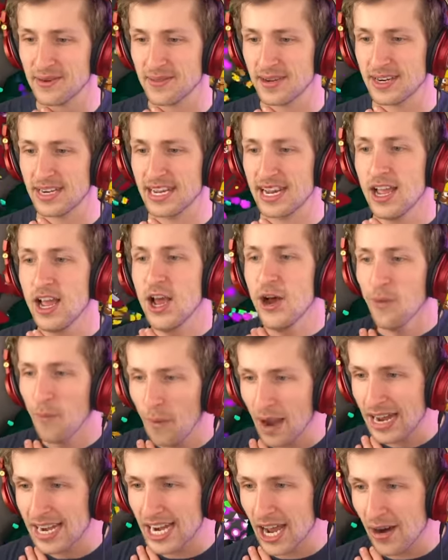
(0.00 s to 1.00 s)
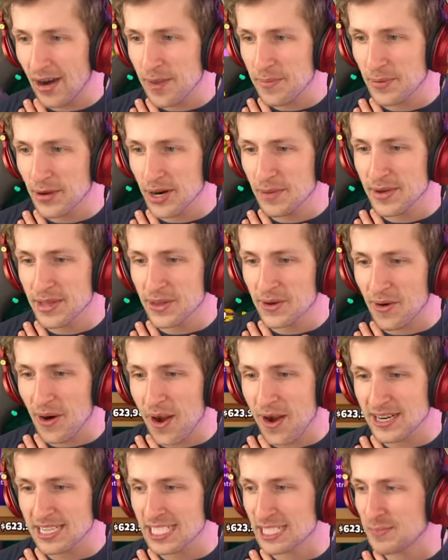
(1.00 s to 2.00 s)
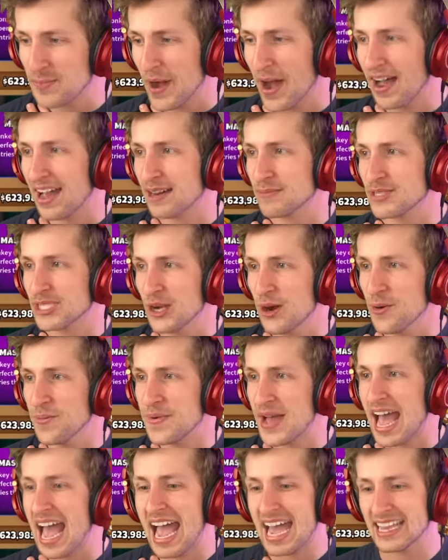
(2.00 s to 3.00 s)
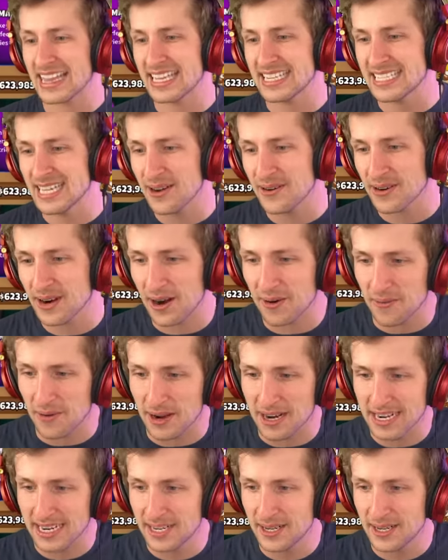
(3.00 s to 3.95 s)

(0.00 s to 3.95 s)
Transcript: money. Wait, no, I put him in the wrong spot. I'm so bad. That's not where I wanted